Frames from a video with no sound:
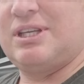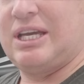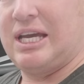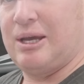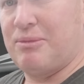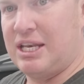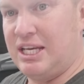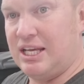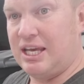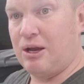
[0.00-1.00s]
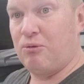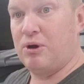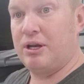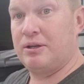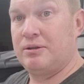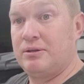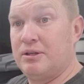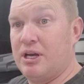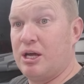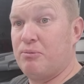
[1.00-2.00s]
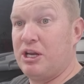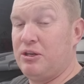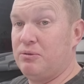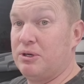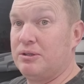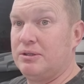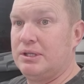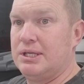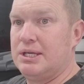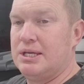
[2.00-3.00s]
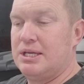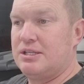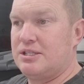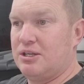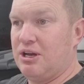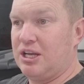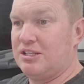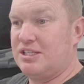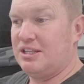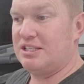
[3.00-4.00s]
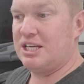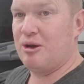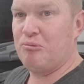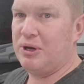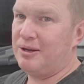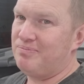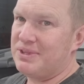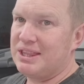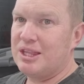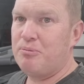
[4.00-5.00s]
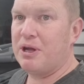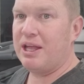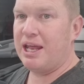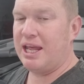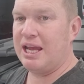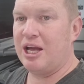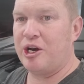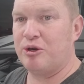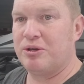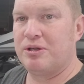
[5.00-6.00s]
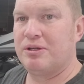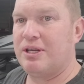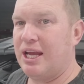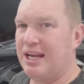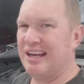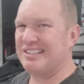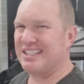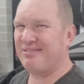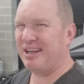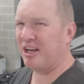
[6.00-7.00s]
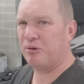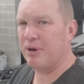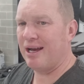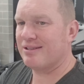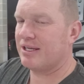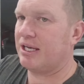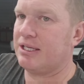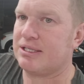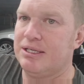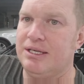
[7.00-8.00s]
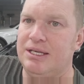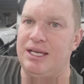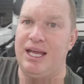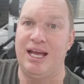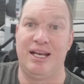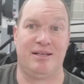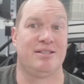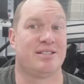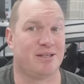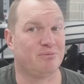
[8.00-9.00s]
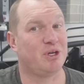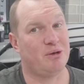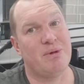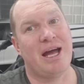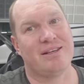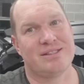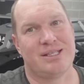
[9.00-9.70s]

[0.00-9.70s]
Um, I need to get one on my new one so I could see the temp, but the belt had 800, 7, 800 miles on it and some good miles.